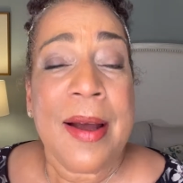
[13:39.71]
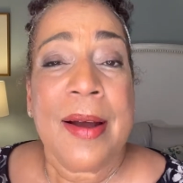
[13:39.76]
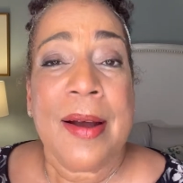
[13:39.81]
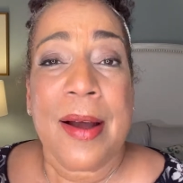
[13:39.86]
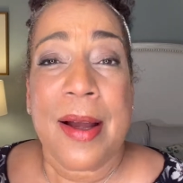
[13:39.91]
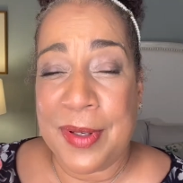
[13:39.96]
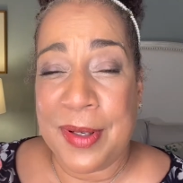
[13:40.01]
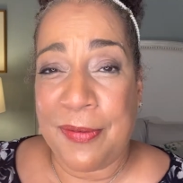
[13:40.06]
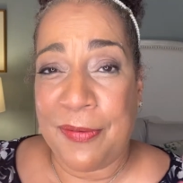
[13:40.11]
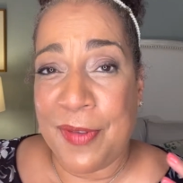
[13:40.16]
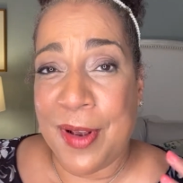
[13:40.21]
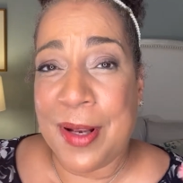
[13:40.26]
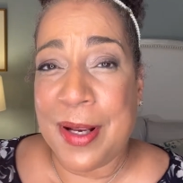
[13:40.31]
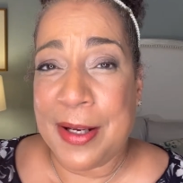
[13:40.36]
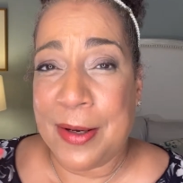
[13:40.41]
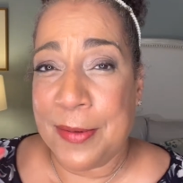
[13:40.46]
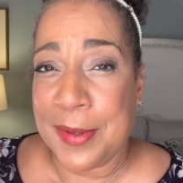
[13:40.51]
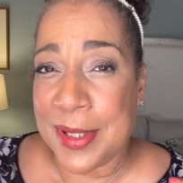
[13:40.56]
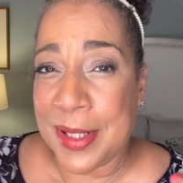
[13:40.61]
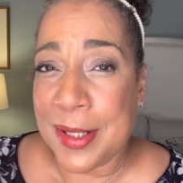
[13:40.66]
It felt like it
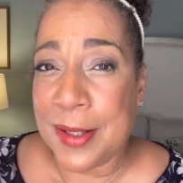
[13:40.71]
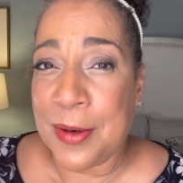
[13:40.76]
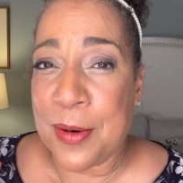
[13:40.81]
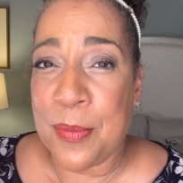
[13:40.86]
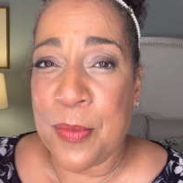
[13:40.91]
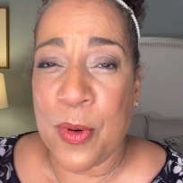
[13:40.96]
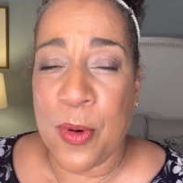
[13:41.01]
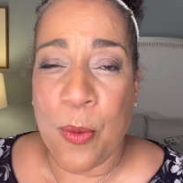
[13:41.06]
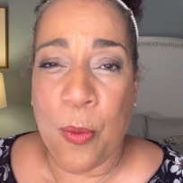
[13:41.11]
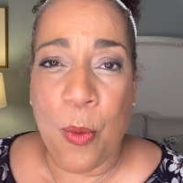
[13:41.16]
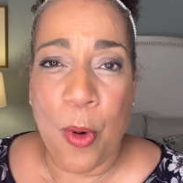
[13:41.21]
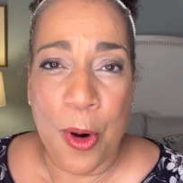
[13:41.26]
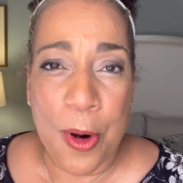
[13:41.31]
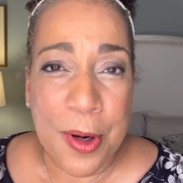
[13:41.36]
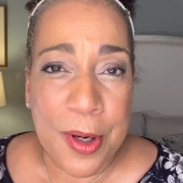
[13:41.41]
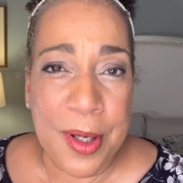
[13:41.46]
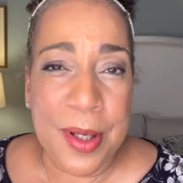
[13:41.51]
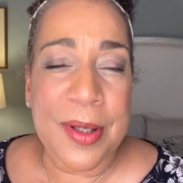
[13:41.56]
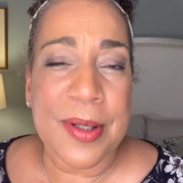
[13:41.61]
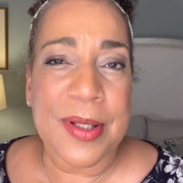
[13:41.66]
was a little more work
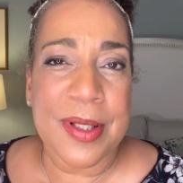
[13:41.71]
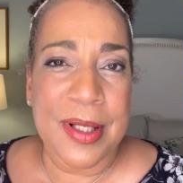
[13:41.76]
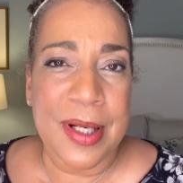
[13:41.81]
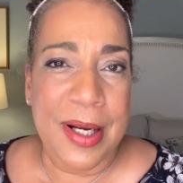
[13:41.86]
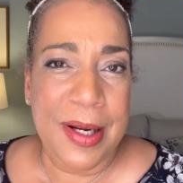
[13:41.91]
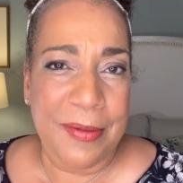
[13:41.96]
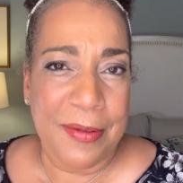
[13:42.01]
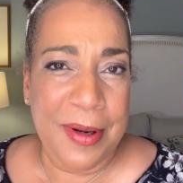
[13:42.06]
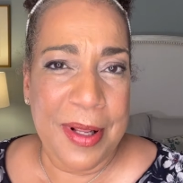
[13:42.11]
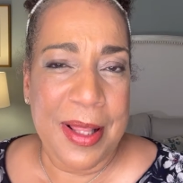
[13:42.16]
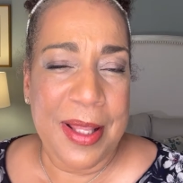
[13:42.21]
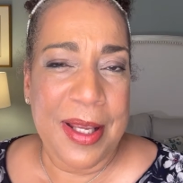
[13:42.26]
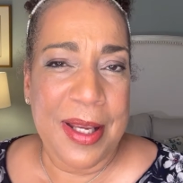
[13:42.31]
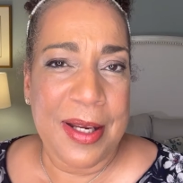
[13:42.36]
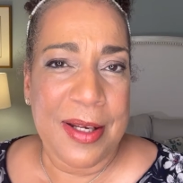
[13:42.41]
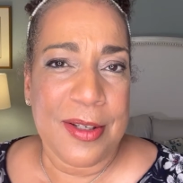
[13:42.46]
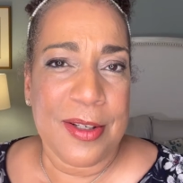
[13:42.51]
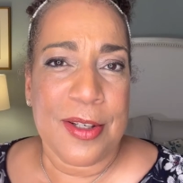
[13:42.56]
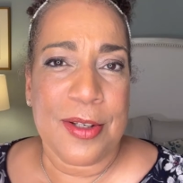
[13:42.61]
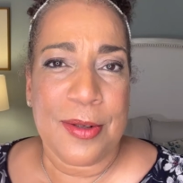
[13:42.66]
to get
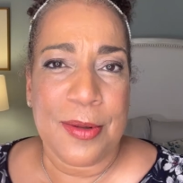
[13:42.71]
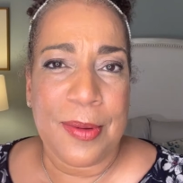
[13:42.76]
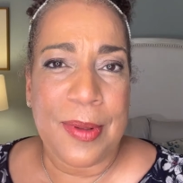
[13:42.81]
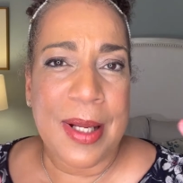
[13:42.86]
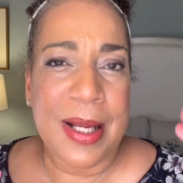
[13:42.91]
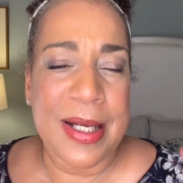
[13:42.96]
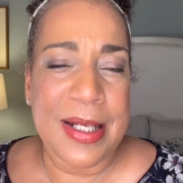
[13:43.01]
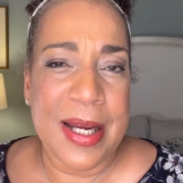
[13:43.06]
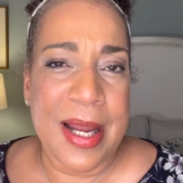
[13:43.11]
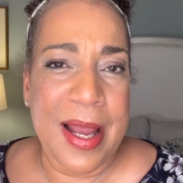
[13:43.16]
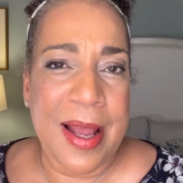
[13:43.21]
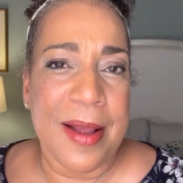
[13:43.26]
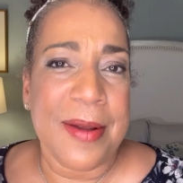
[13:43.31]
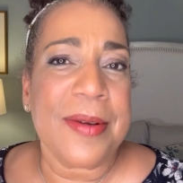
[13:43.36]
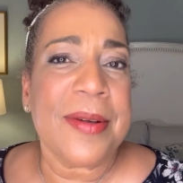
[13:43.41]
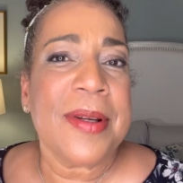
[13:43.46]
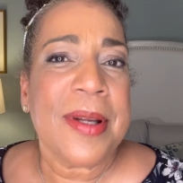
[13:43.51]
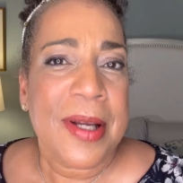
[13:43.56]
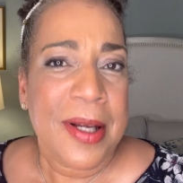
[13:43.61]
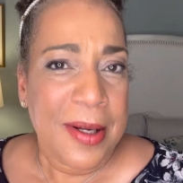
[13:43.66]
everything to lay
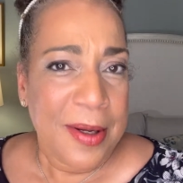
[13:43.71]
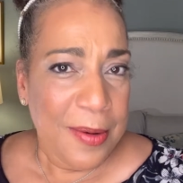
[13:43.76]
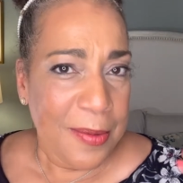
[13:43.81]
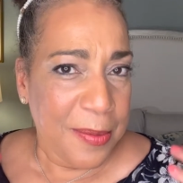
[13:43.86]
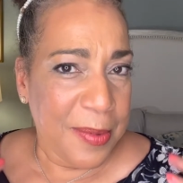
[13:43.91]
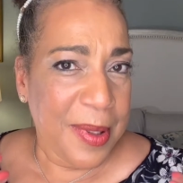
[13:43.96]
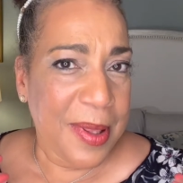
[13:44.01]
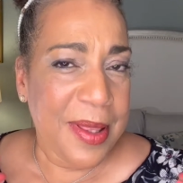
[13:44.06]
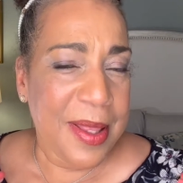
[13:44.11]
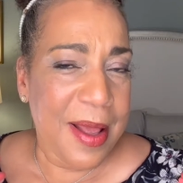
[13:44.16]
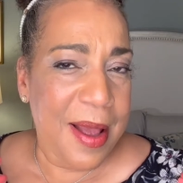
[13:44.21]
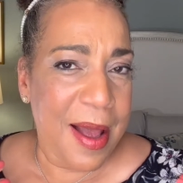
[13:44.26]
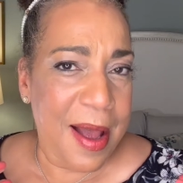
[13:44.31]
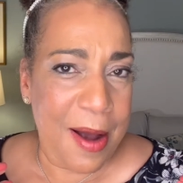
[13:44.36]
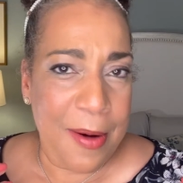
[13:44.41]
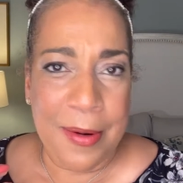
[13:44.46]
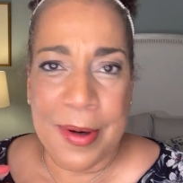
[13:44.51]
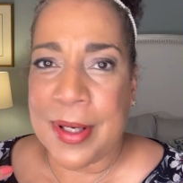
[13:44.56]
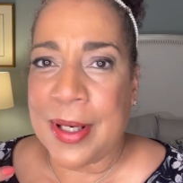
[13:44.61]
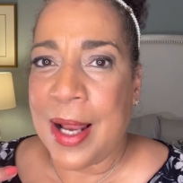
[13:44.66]
down with the
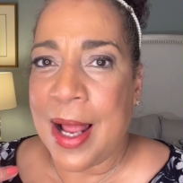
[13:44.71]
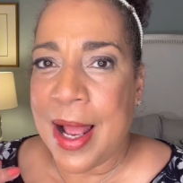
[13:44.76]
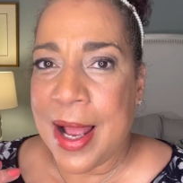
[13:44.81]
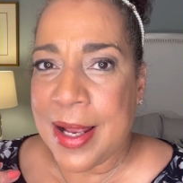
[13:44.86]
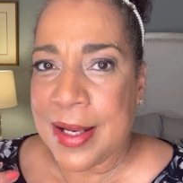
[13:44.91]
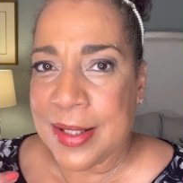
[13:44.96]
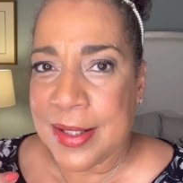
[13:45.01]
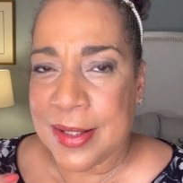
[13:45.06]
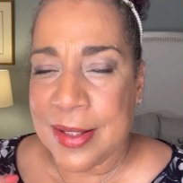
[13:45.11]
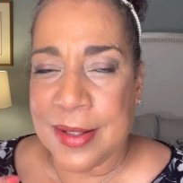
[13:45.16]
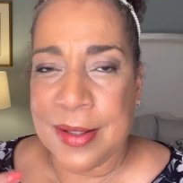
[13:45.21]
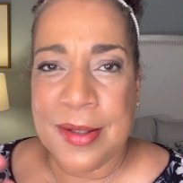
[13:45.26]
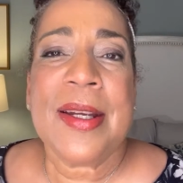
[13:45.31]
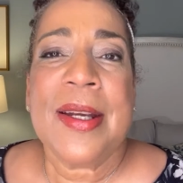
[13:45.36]
Hourglass.